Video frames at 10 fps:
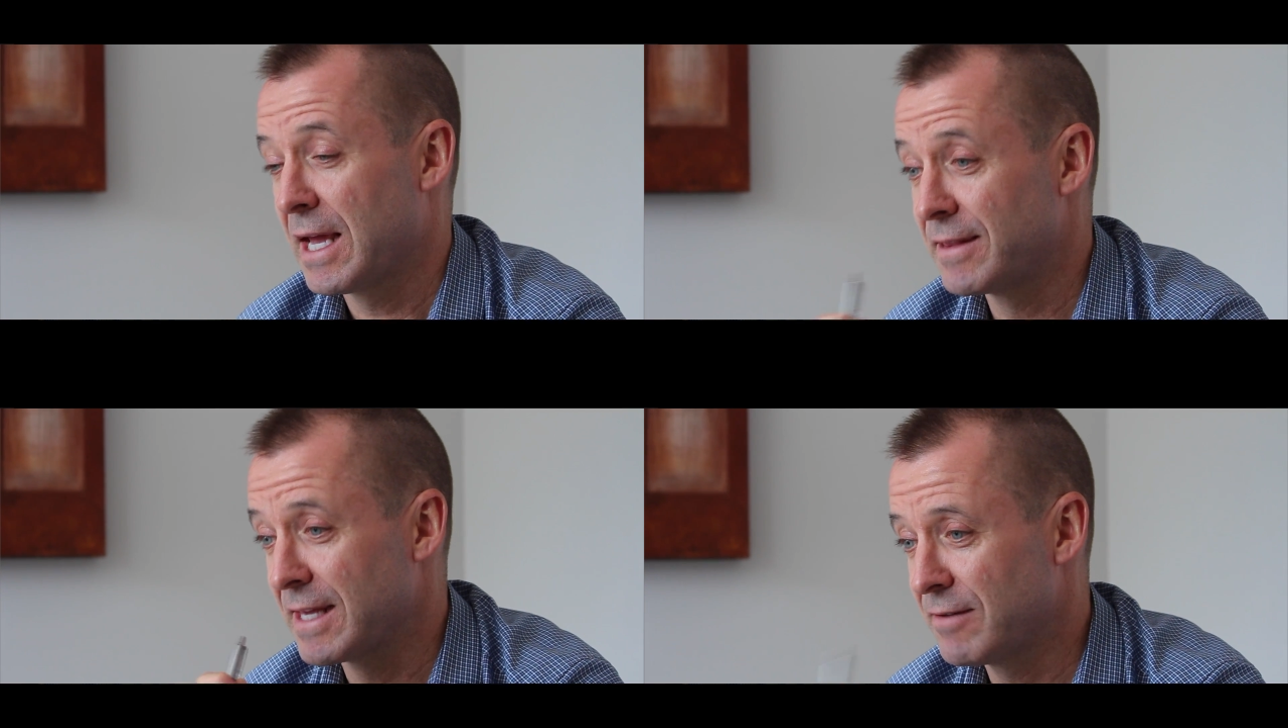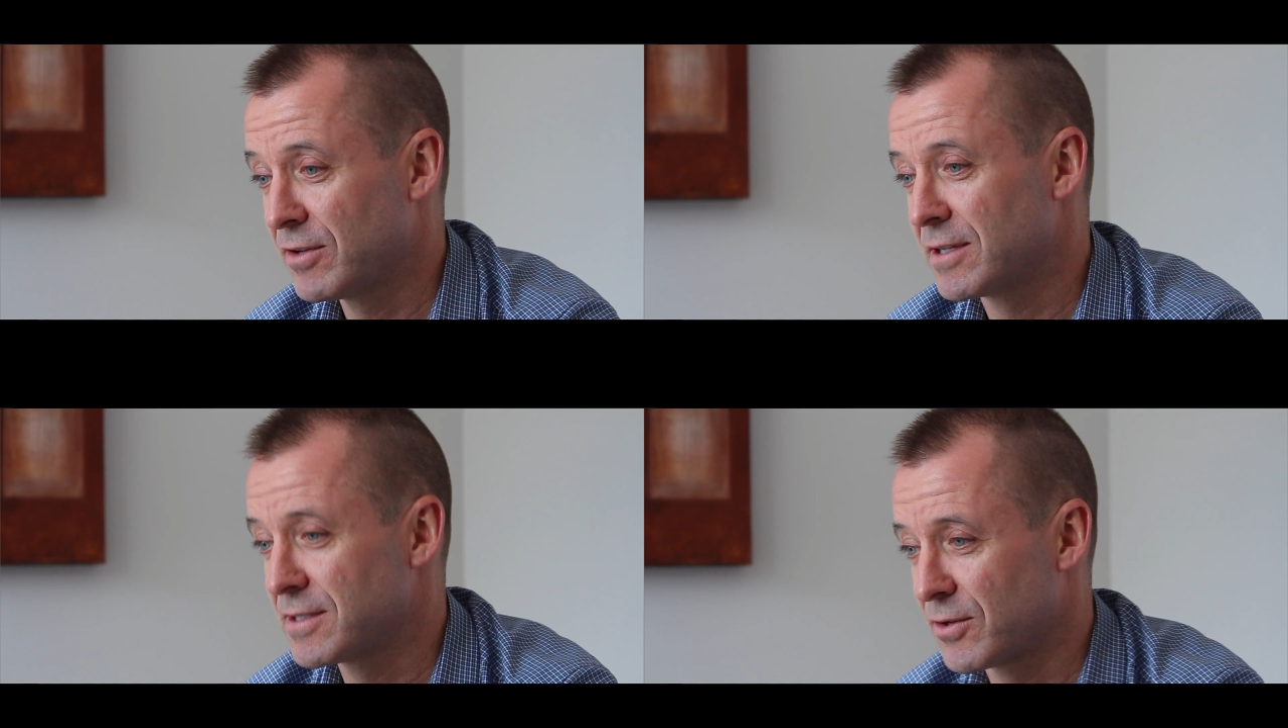and the
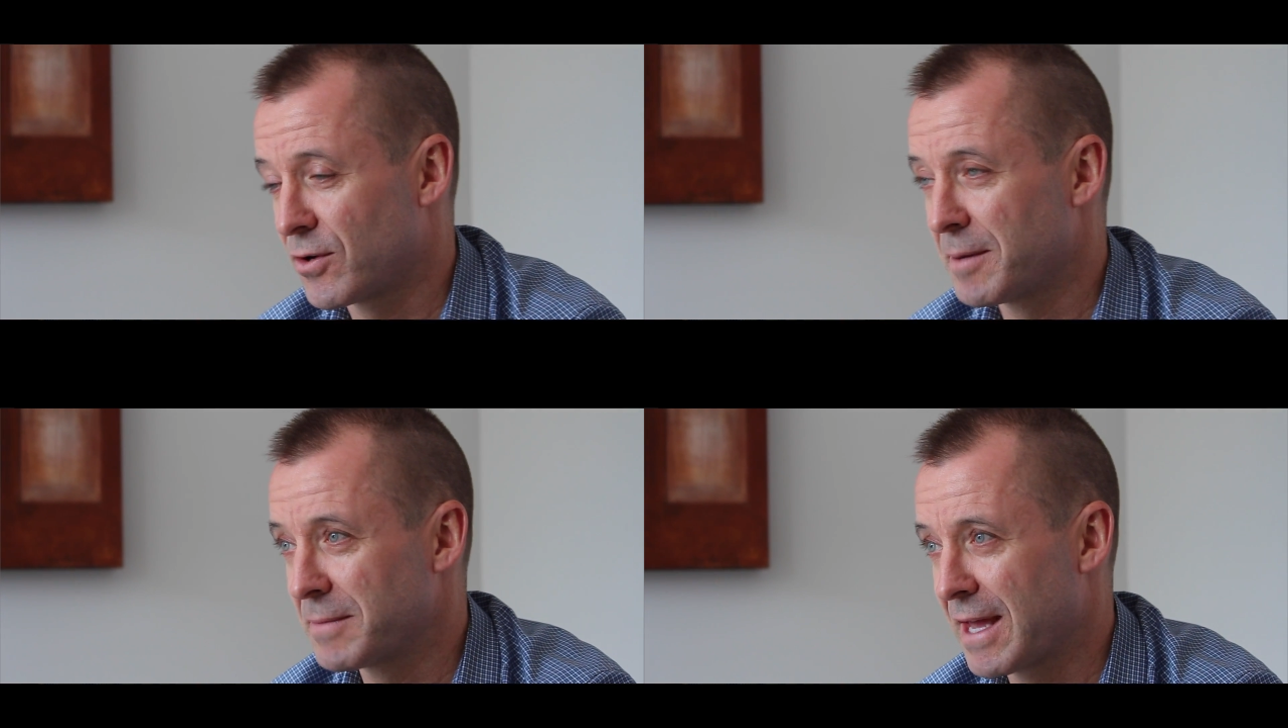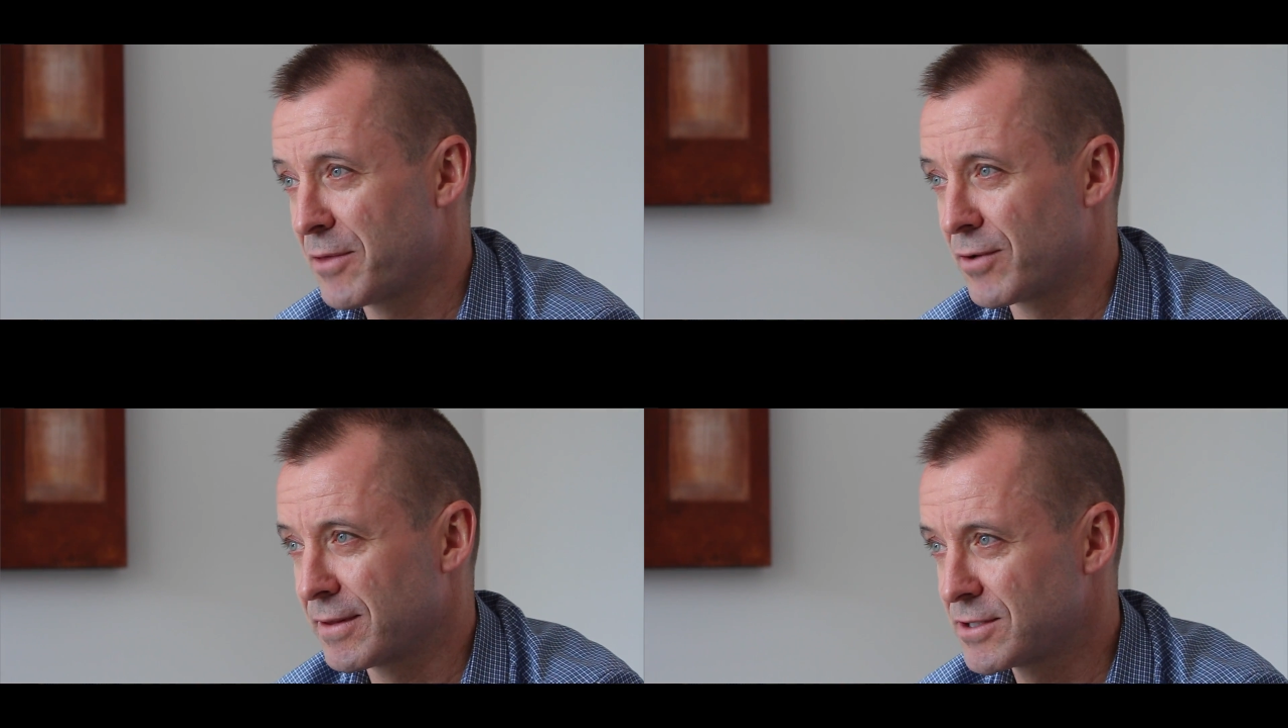evidence that I am
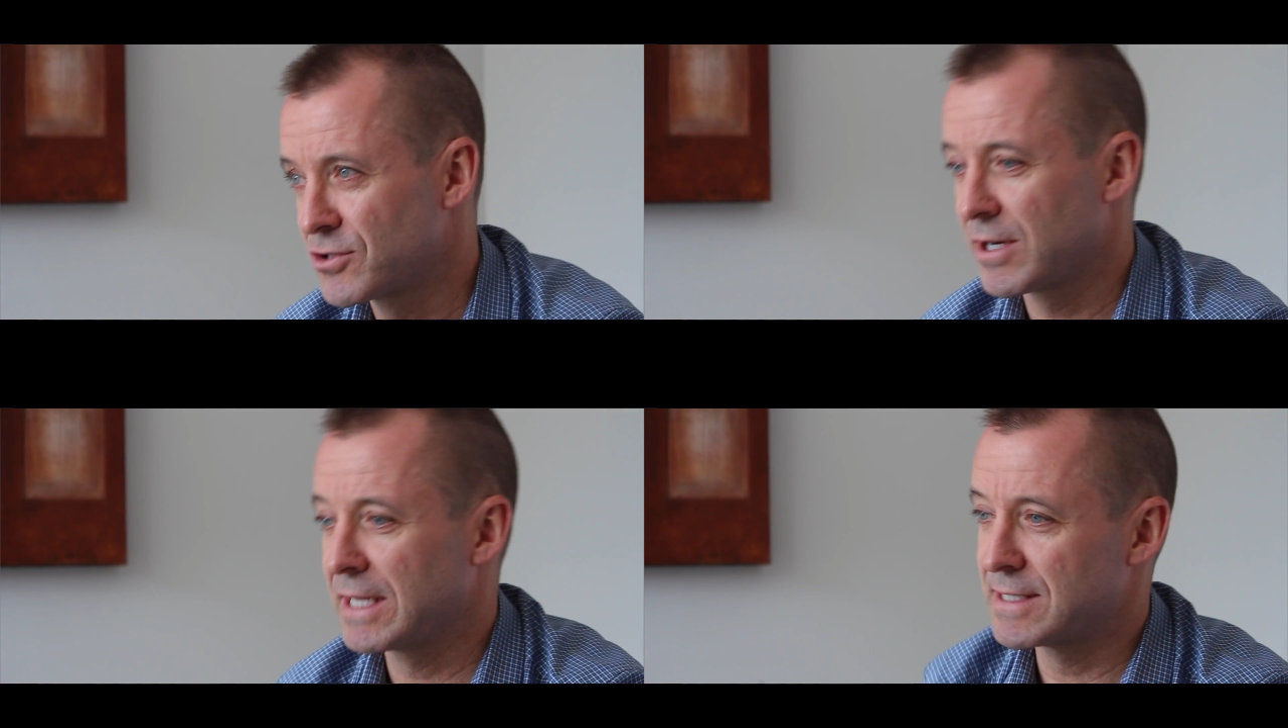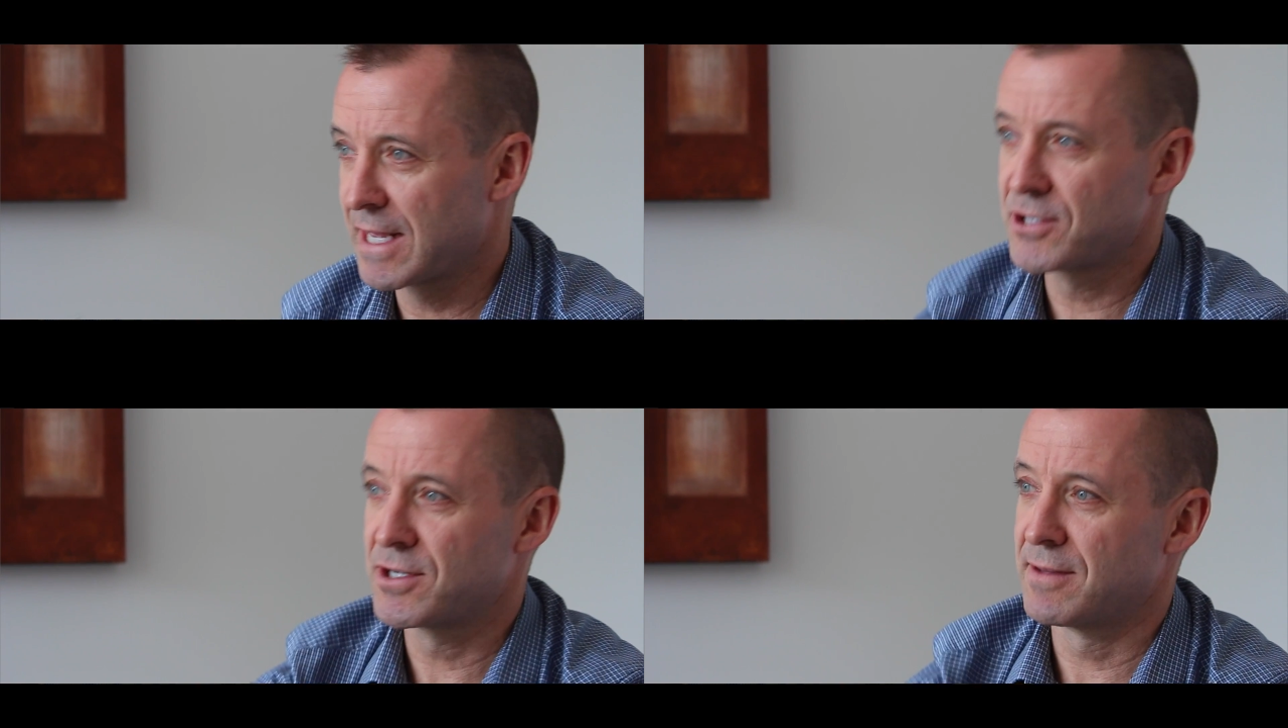gathering, this
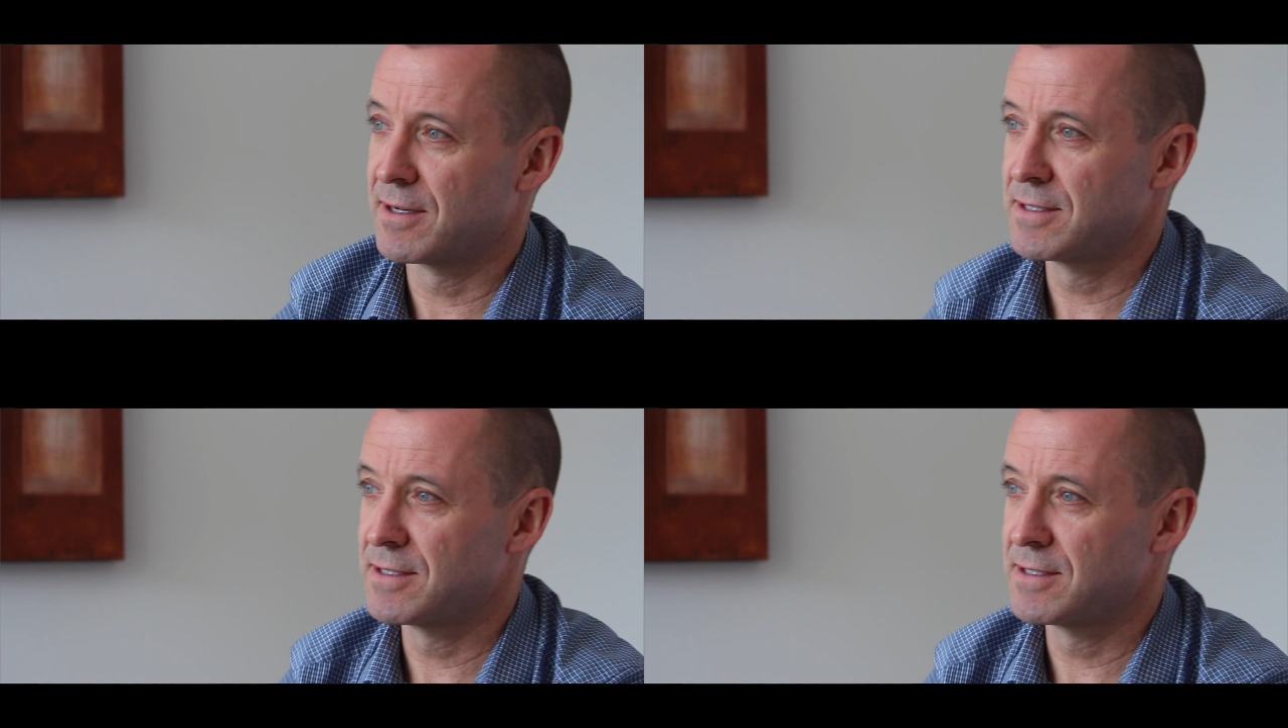transaction